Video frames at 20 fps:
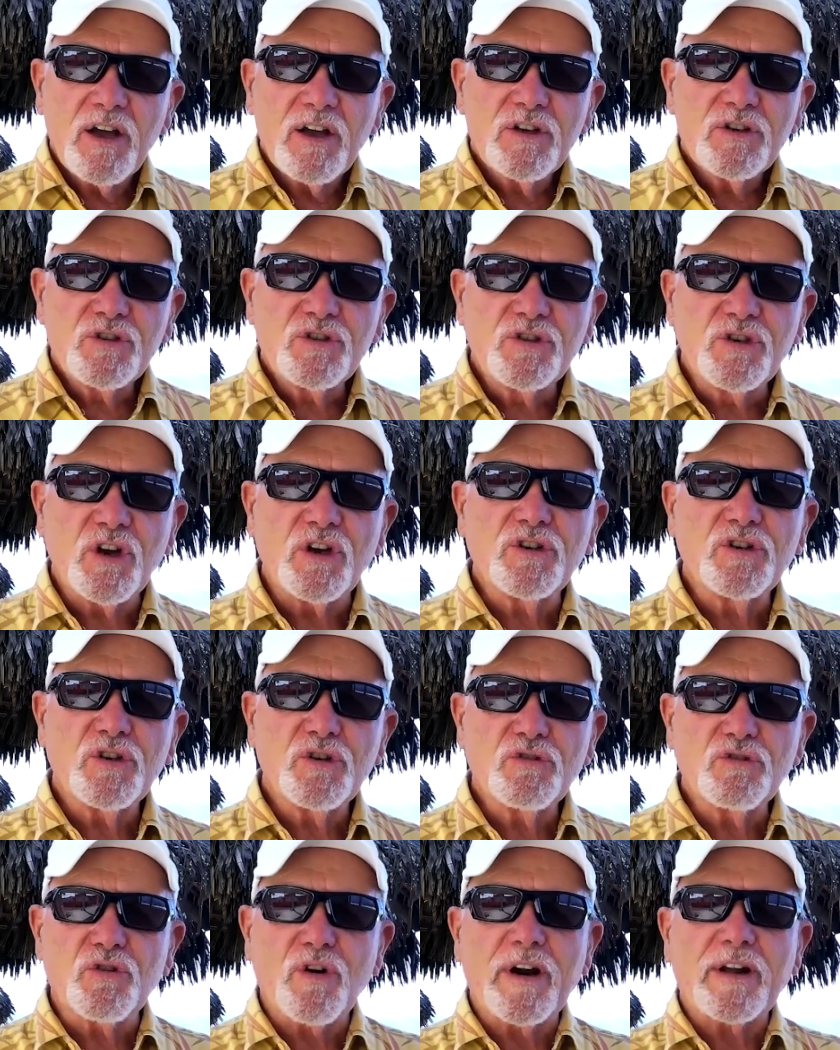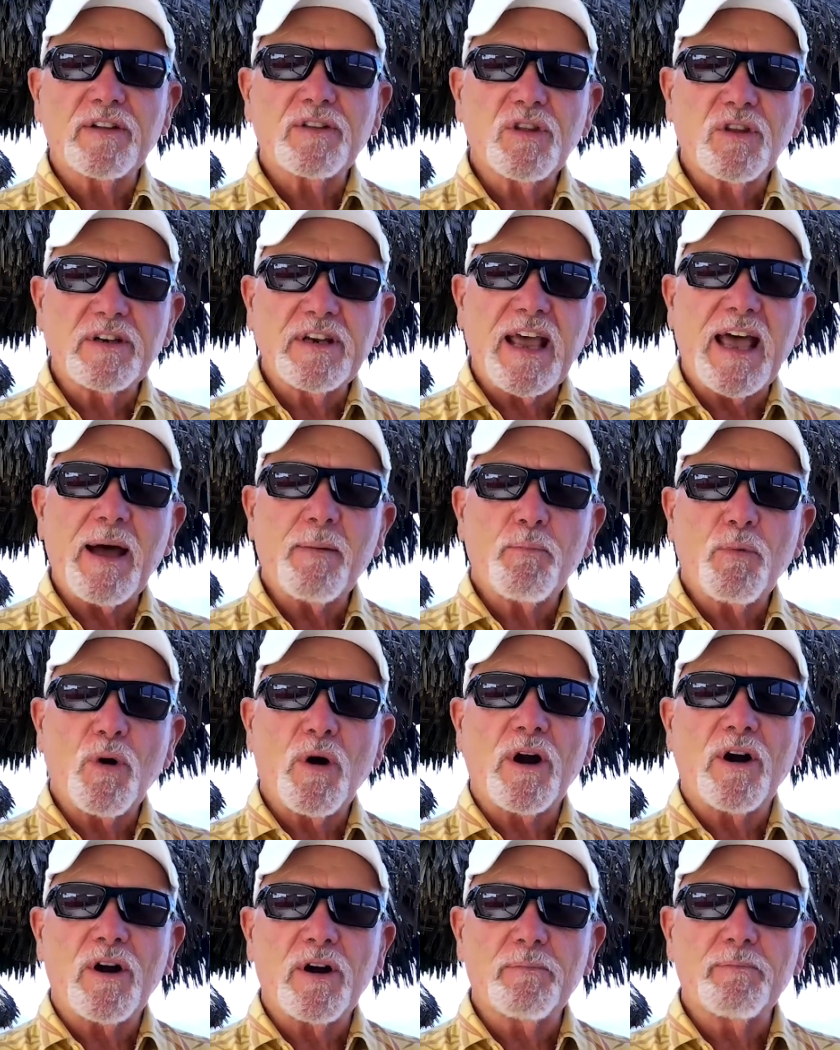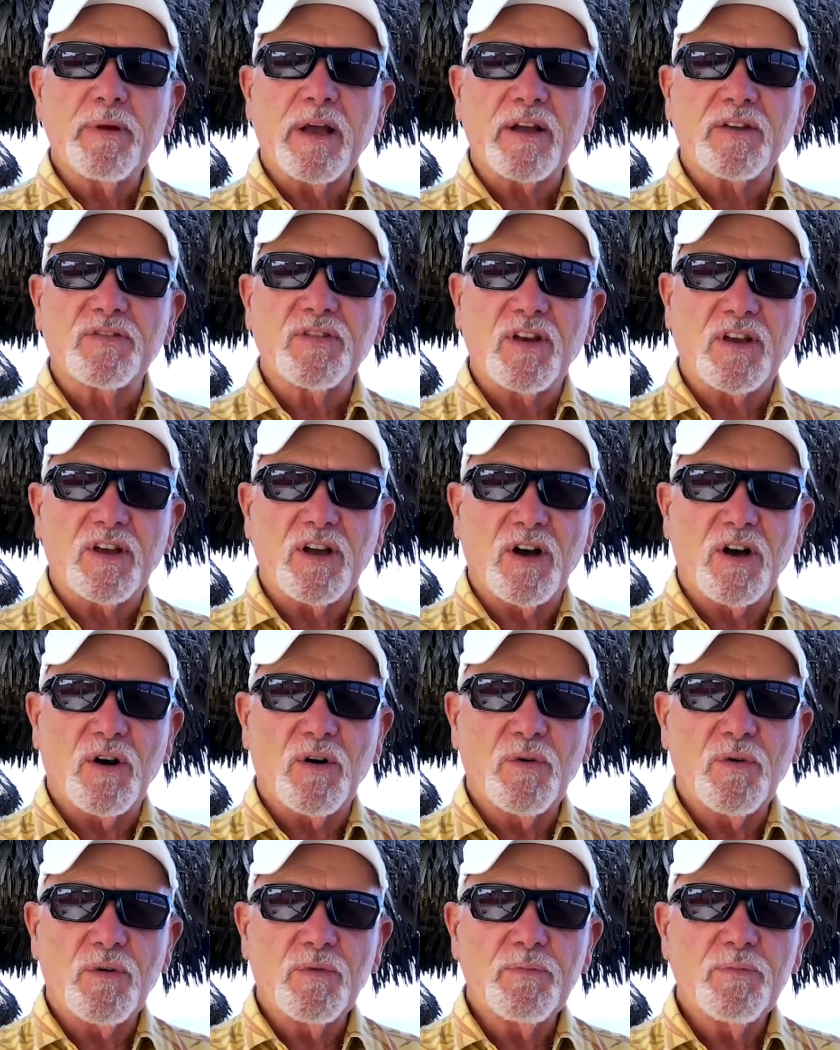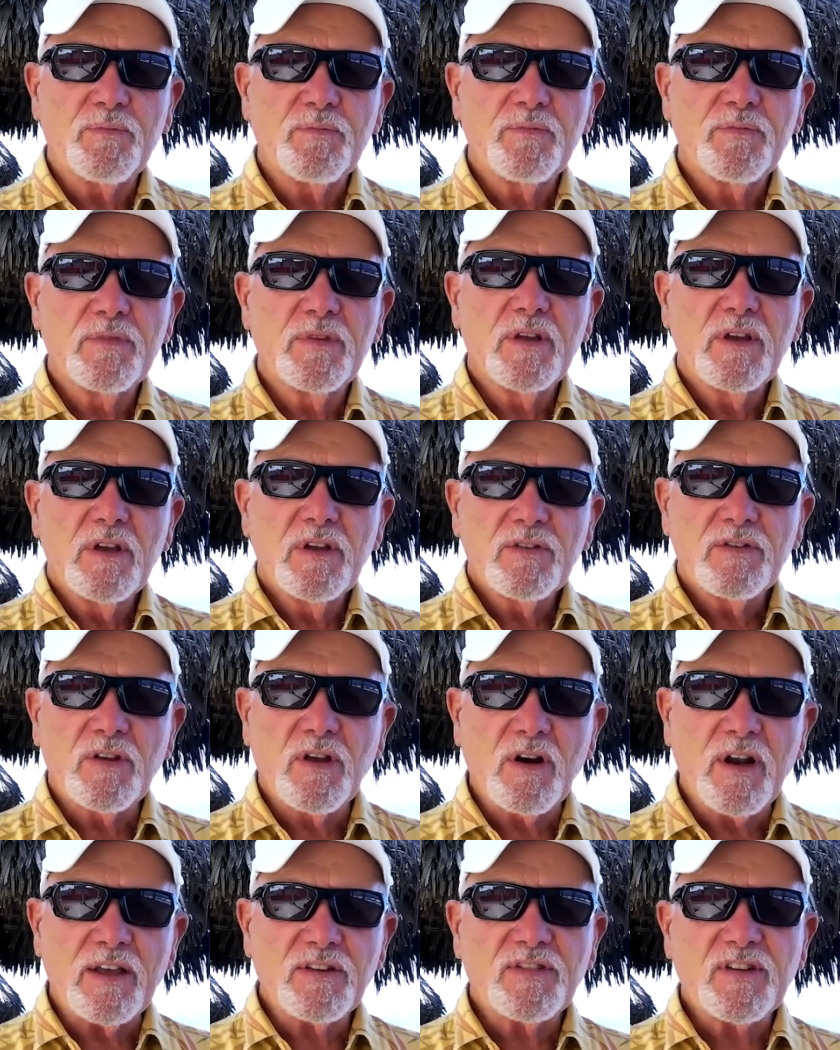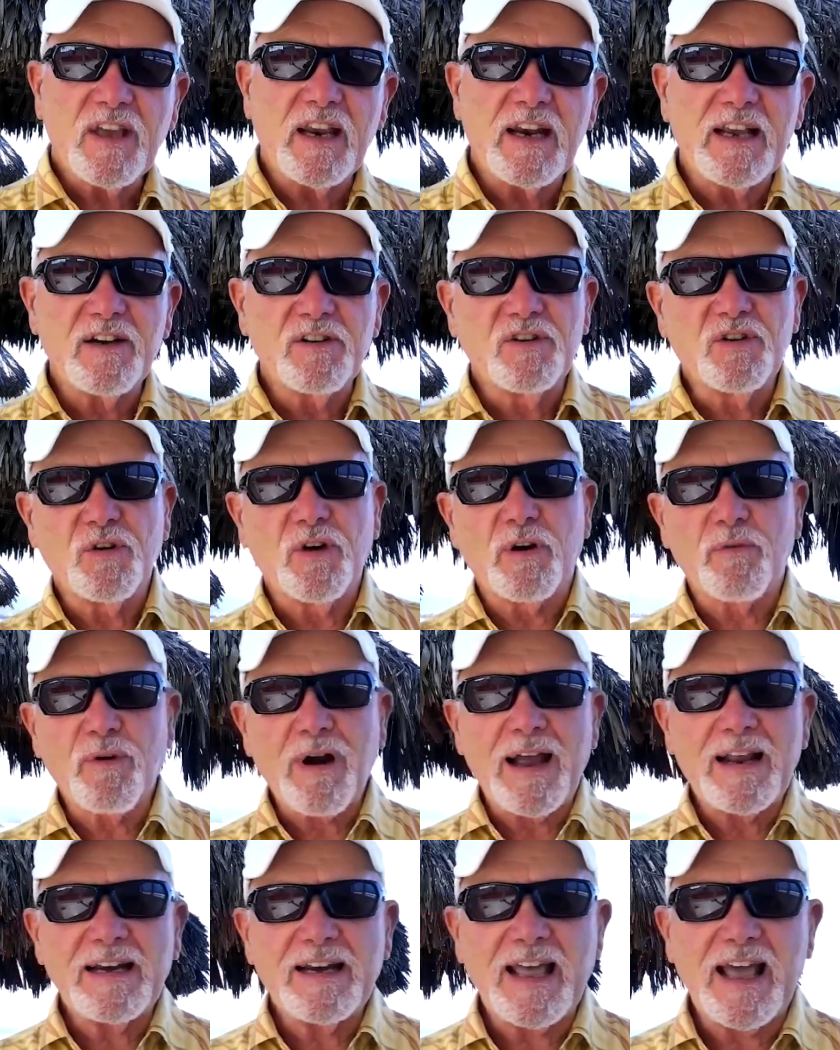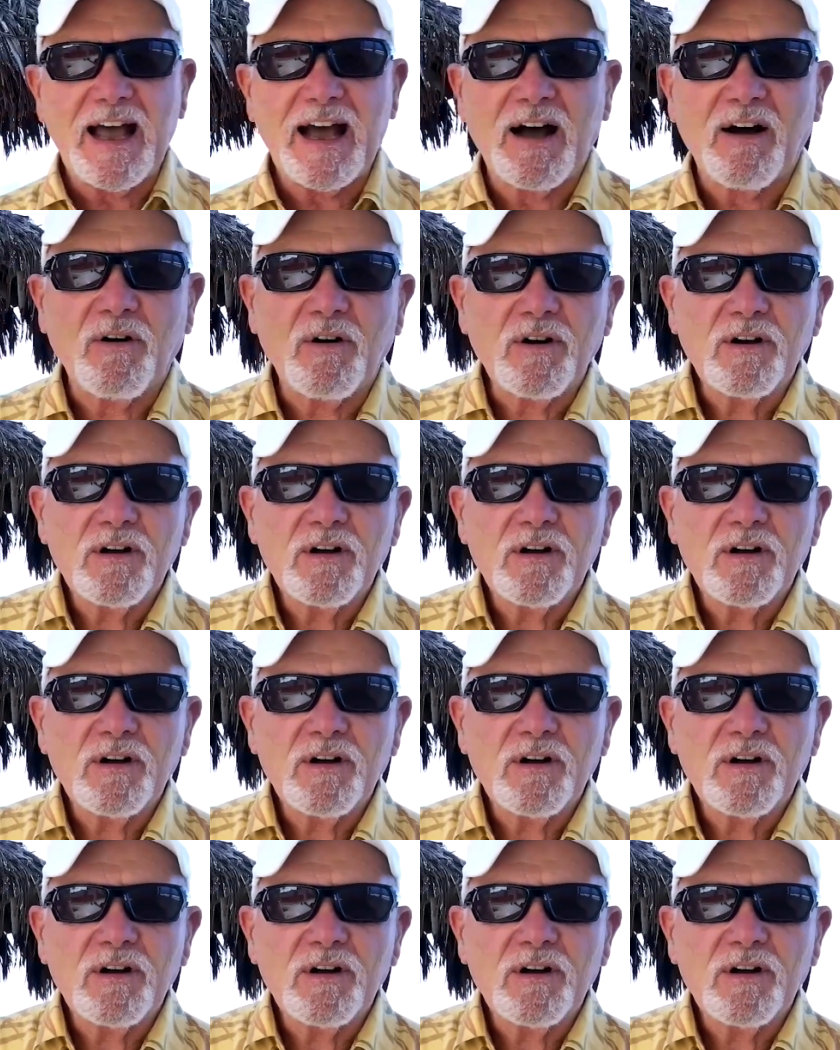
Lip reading: Should you drink the tap water in Mexico? So let's get into it right now.